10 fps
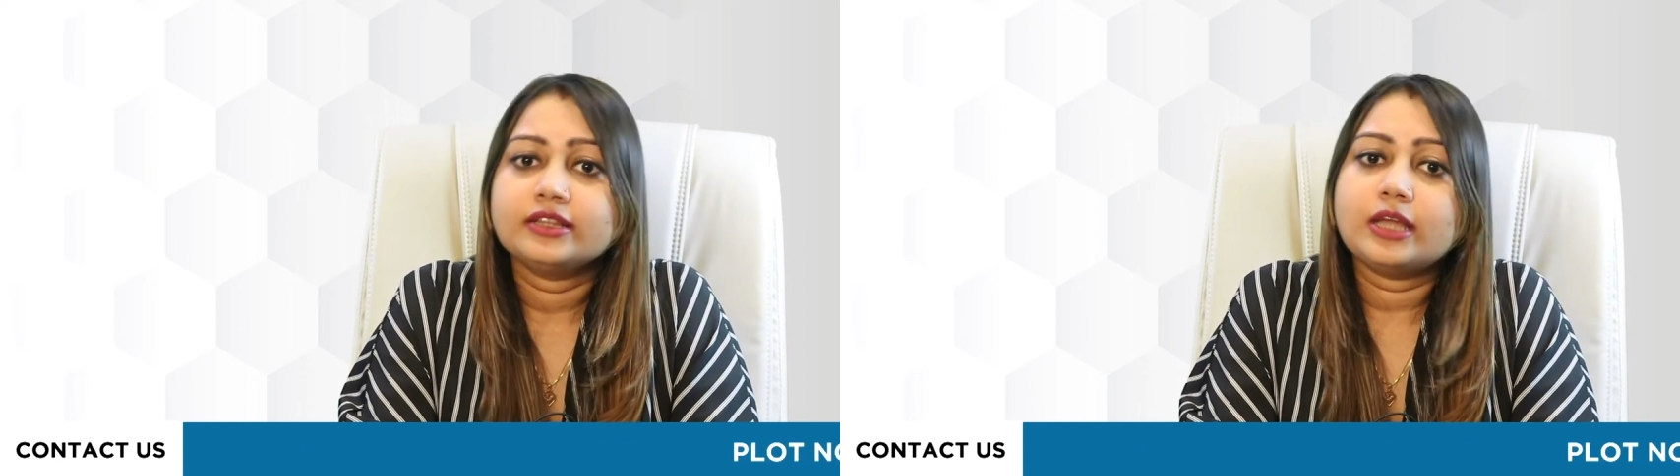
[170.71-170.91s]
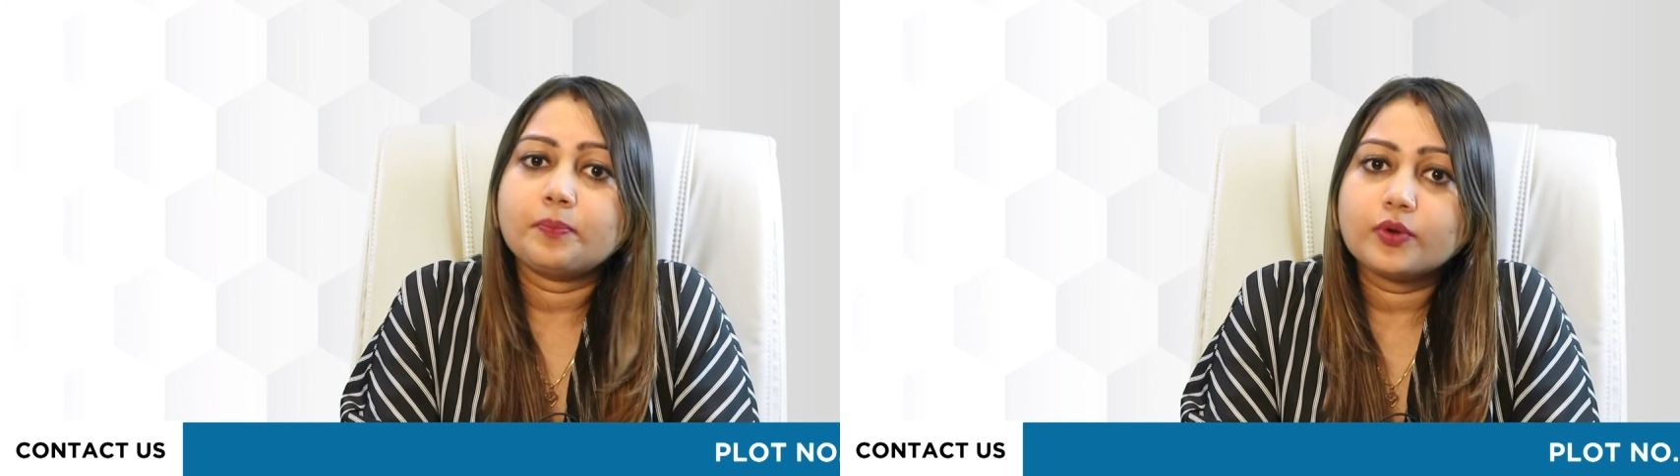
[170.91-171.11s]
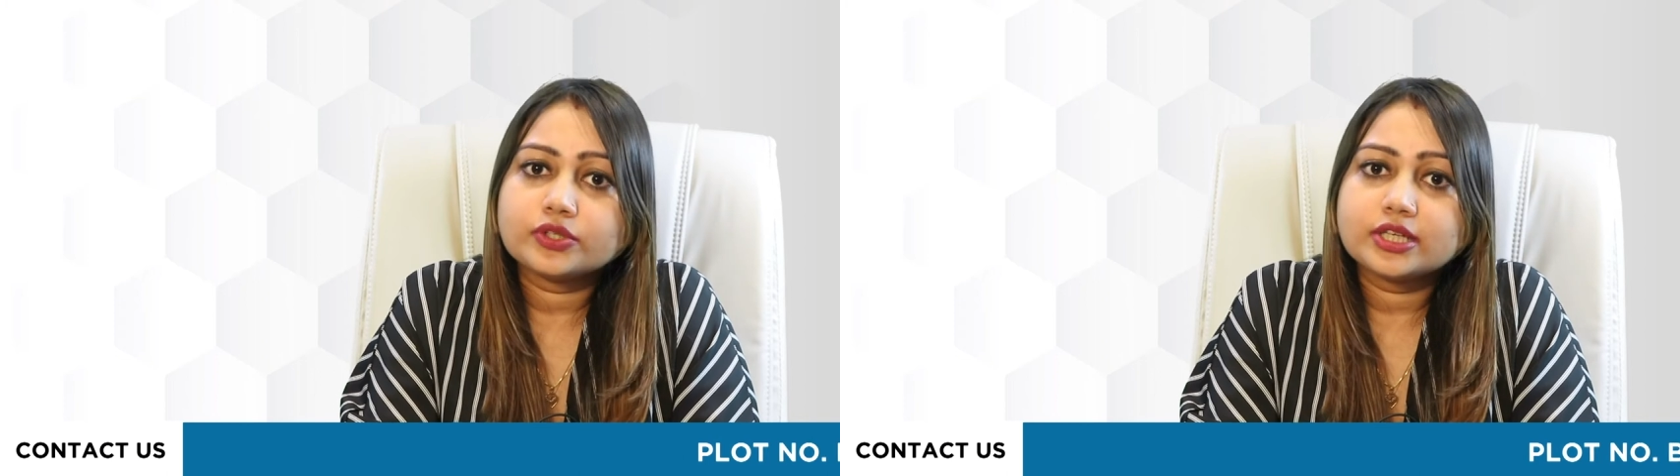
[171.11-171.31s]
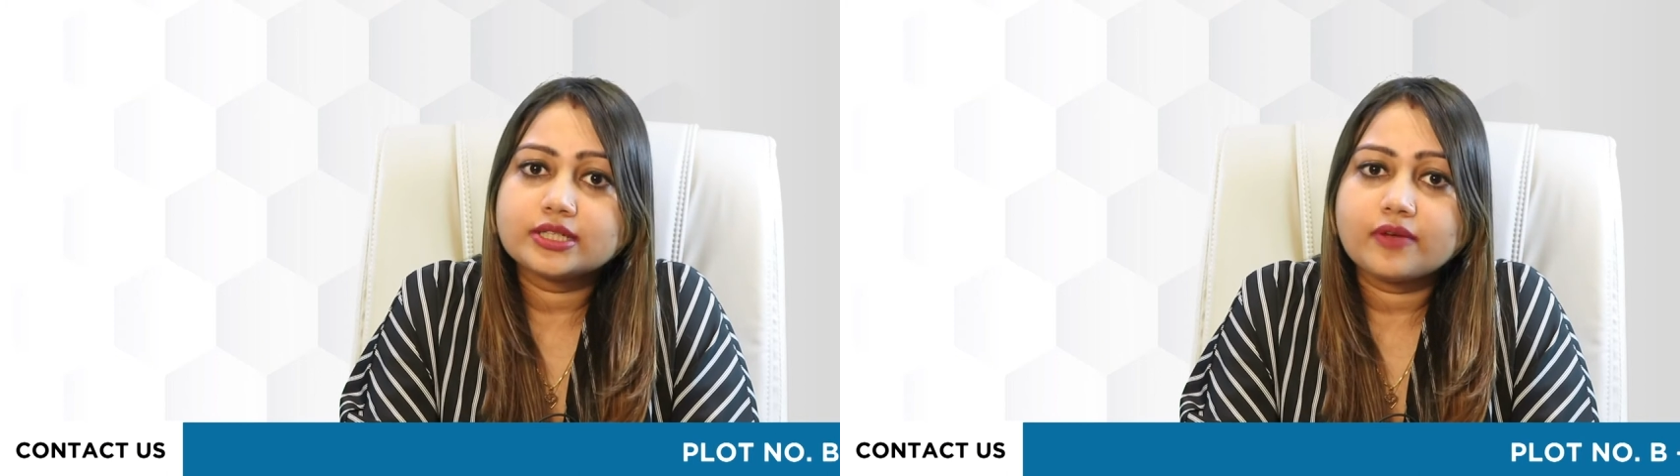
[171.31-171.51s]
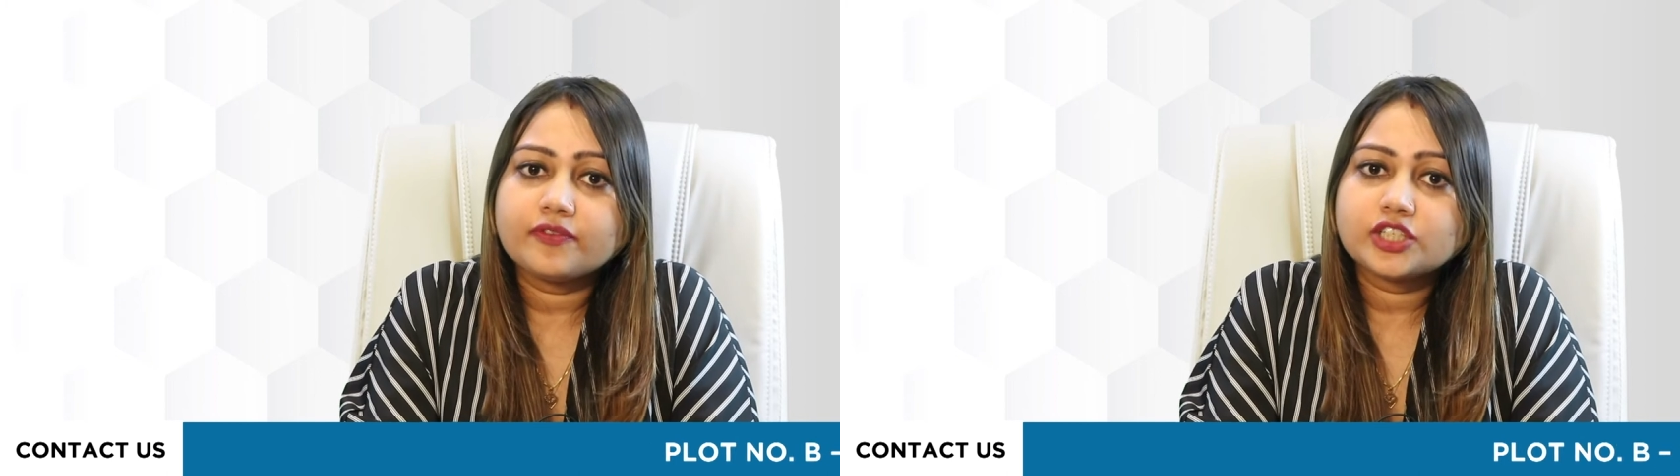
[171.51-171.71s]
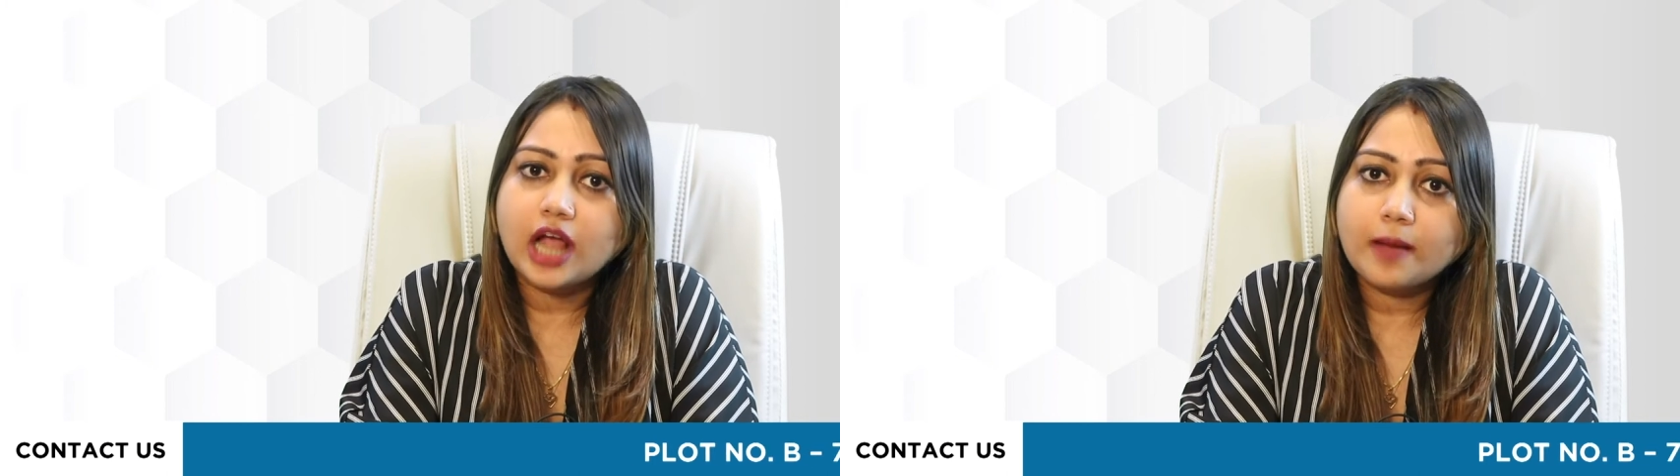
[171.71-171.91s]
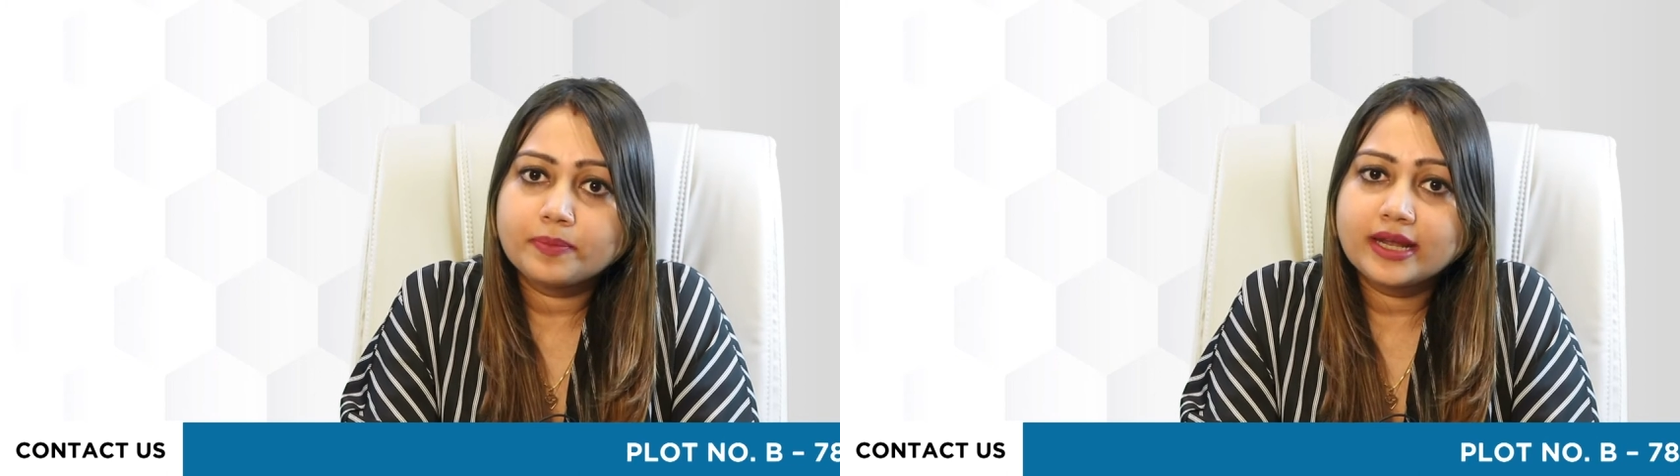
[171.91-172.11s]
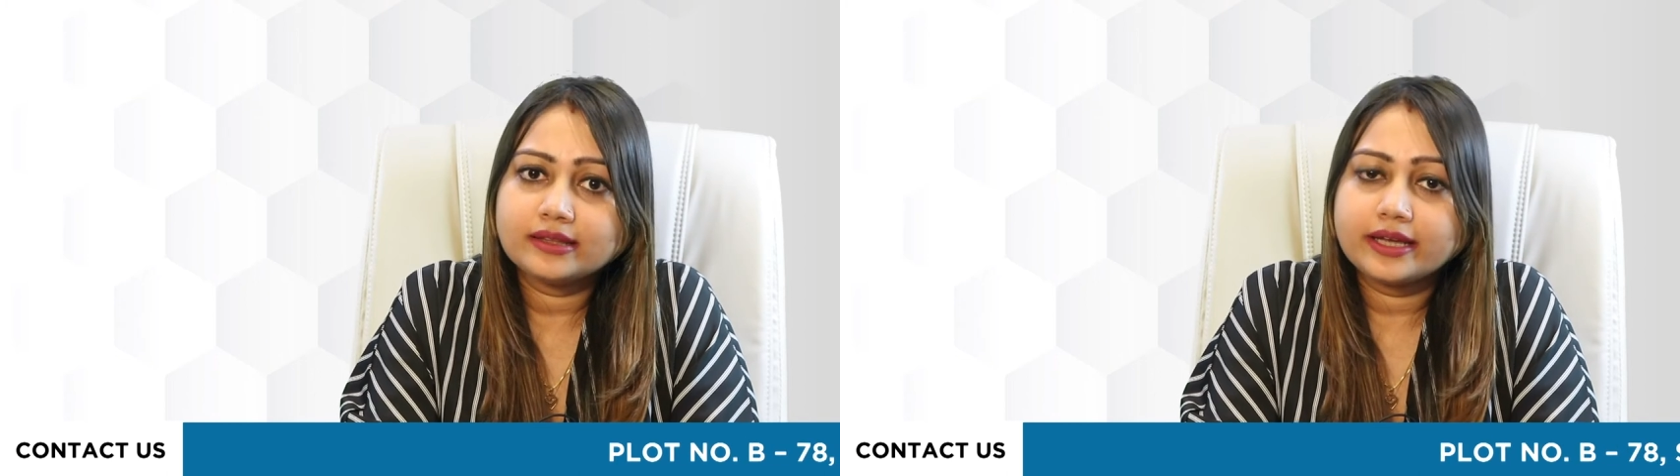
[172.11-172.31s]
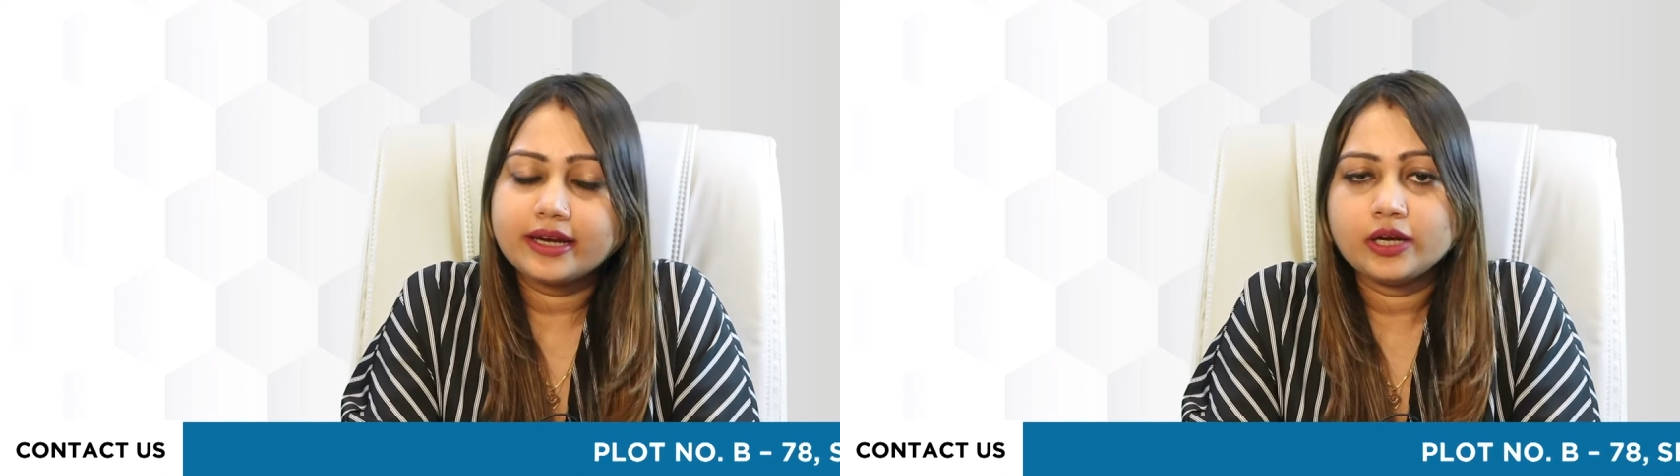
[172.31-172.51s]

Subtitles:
the process of sharpening their